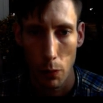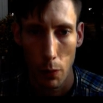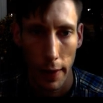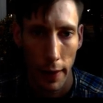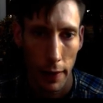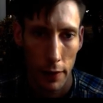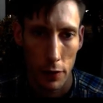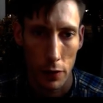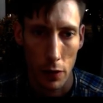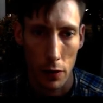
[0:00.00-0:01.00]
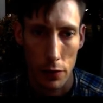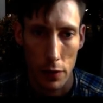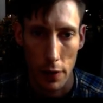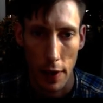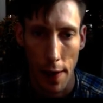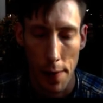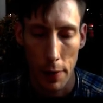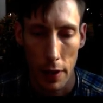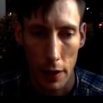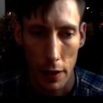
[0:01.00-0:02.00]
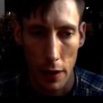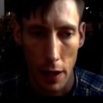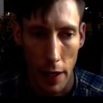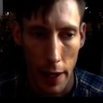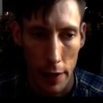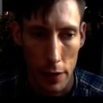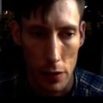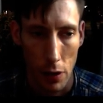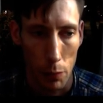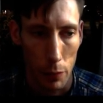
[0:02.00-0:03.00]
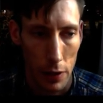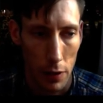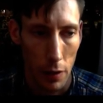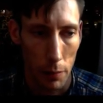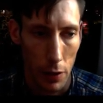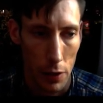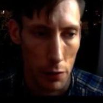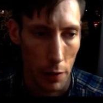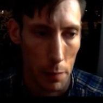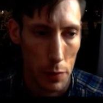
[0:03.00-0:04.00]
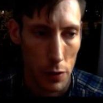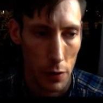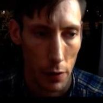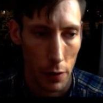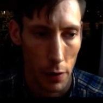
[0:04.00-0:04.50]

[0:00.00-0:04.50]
when the doctor came in and told me that my script